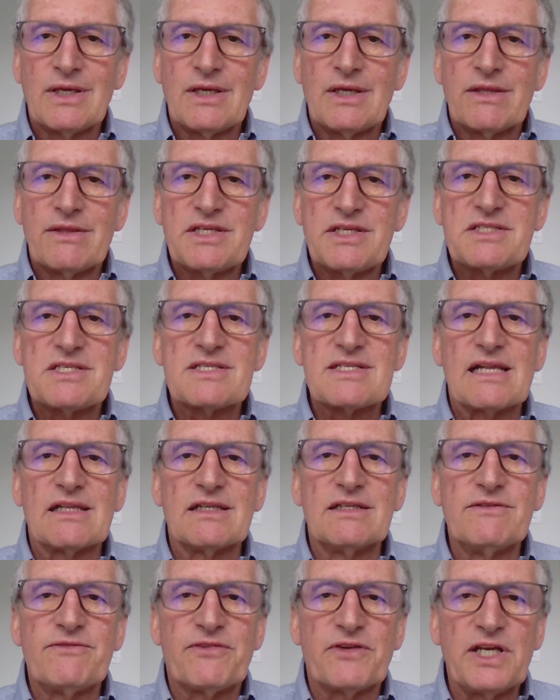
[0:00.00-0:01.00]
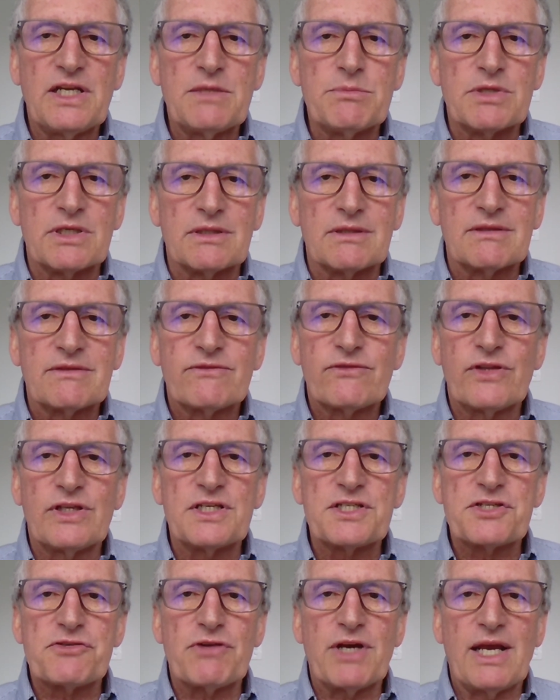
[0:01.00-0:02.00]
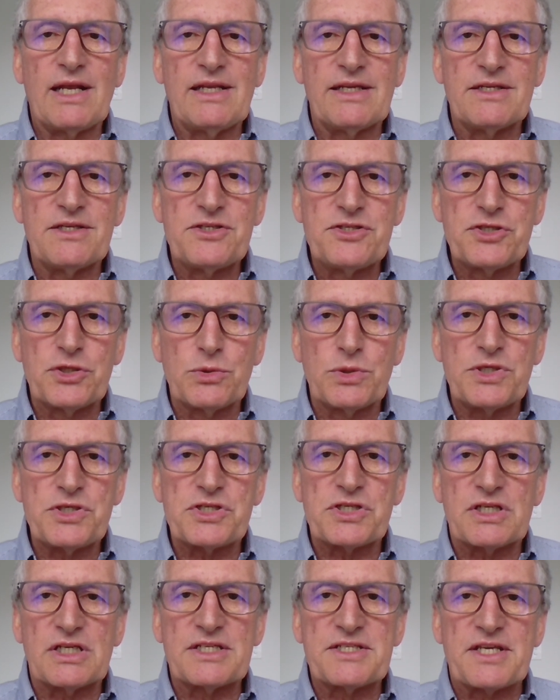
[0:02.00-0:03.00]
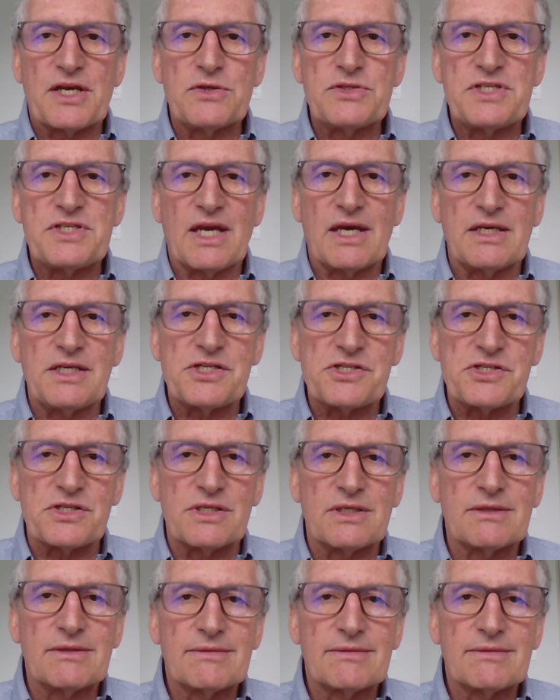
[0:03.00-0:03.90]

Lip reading: This is Alan Friedman for the Australian Jewish Association.